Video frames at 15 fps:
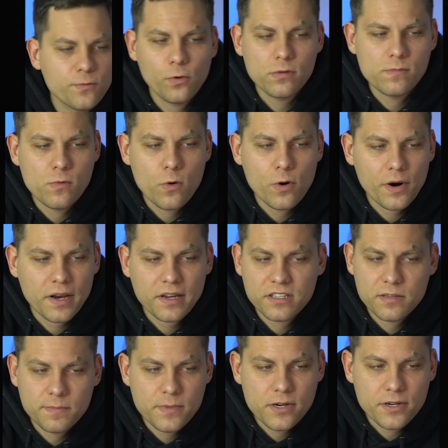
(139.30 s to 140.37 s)
for more
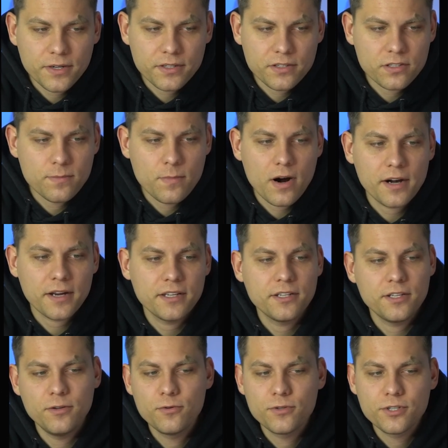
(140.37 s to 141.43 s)
experienced
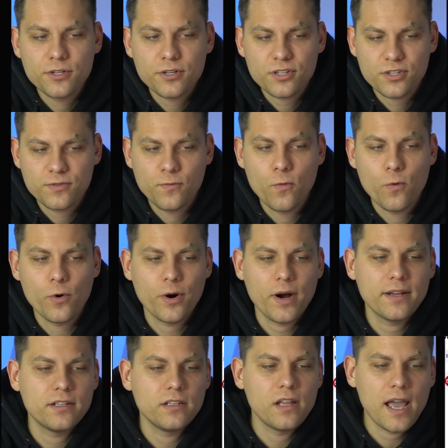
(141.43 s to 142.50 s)
market users for
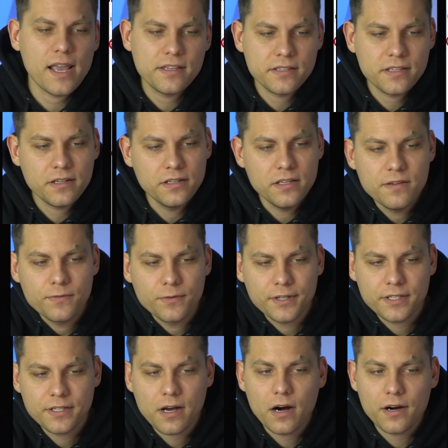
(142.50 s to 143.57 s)
analyzing
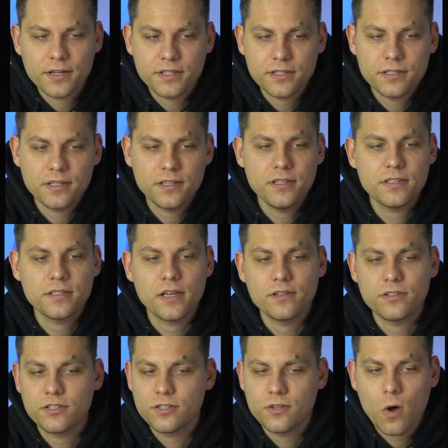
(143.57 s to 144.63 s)
different currencies
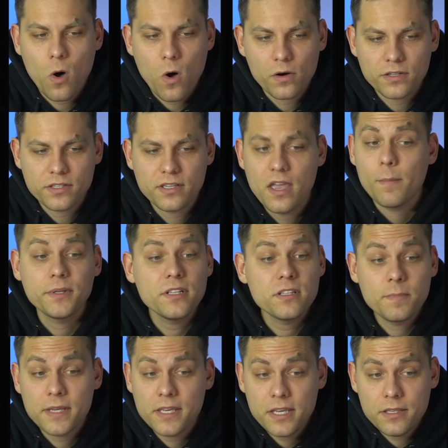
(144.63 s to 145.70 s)
and stocks, but as
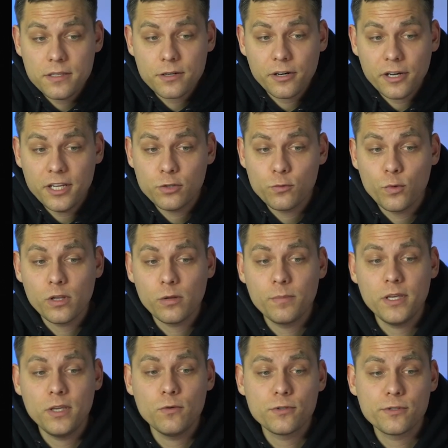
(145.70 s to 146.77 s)
beginner it will
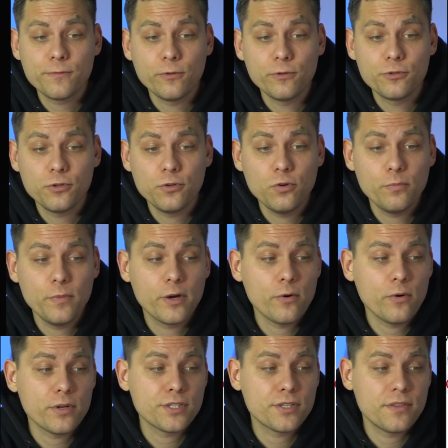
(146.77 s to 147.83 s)
be useful to you
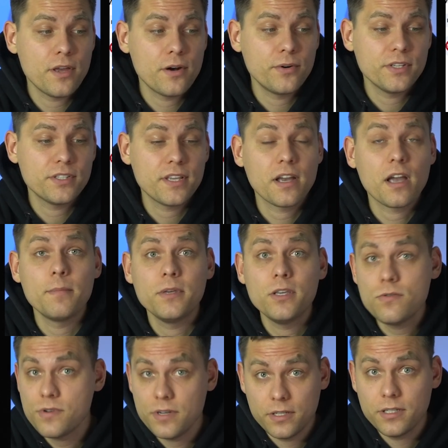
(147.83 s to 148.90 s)
because there is a
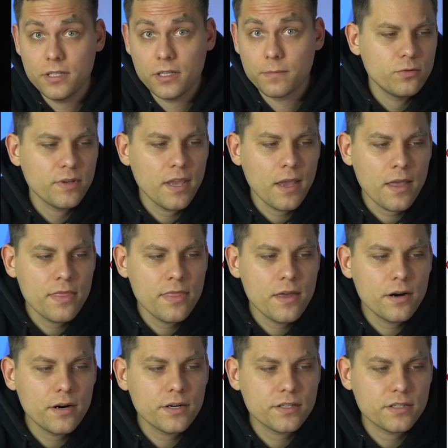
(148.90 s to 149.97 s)
community. To get
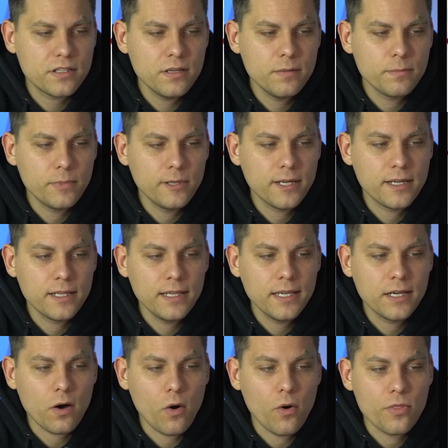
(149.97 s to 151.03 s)
there, simply
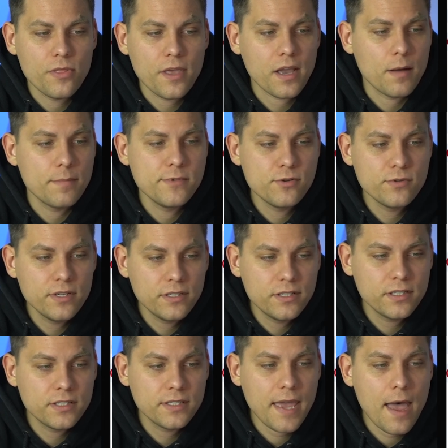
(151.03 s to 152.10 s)
click on the
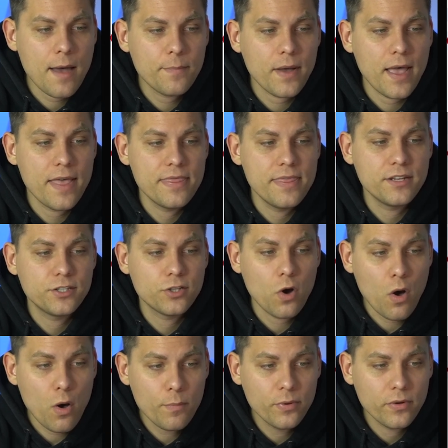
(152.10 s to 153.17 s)
community tab at the
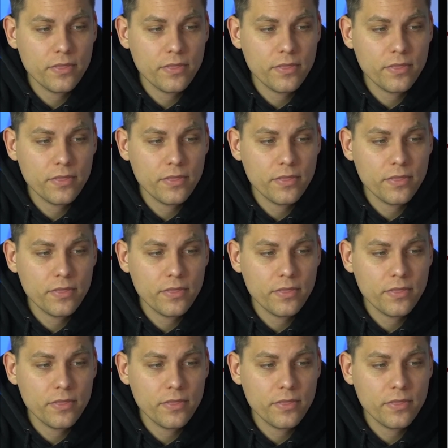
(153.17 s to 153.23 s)
top,